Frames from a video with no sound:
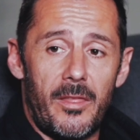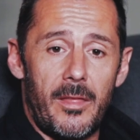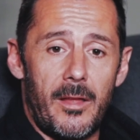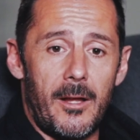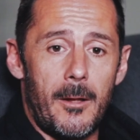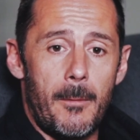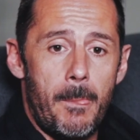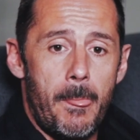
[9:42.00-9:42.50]
I
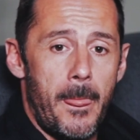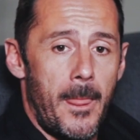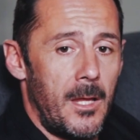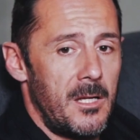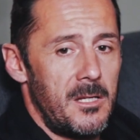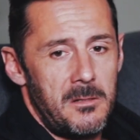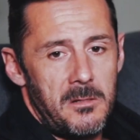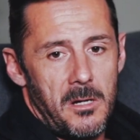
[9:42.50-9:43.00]
think.
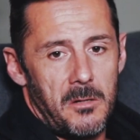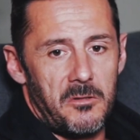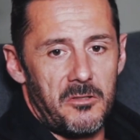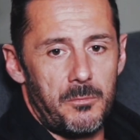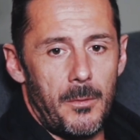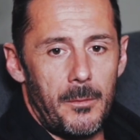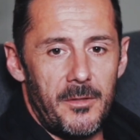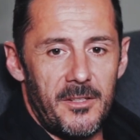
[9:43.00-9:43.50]
I
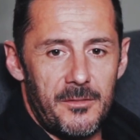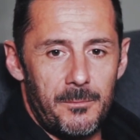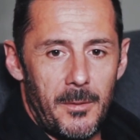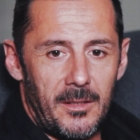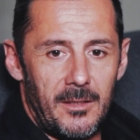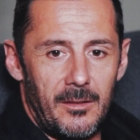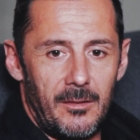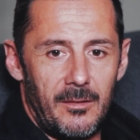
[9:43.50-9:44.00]
was probably
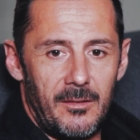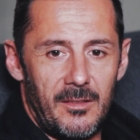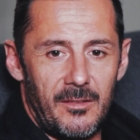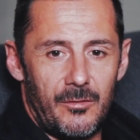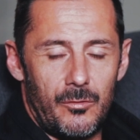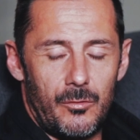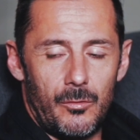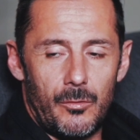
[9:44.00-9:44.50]
expecting
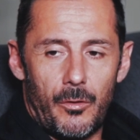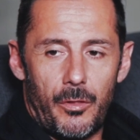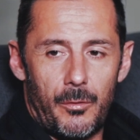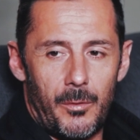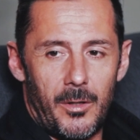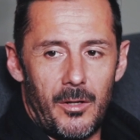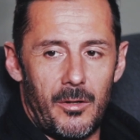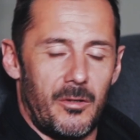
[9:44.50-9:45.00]
this two or
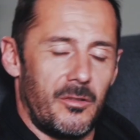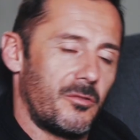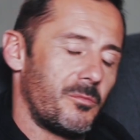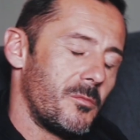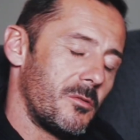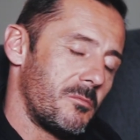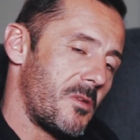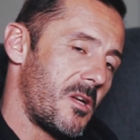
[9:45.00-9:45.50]
three years,
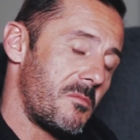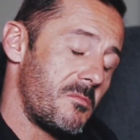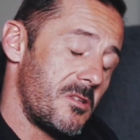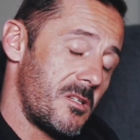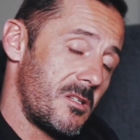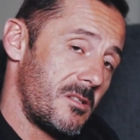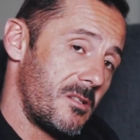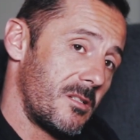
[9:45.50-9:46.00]
but
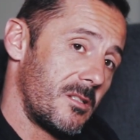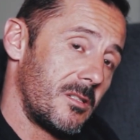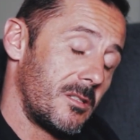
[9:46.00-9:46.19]
maybe,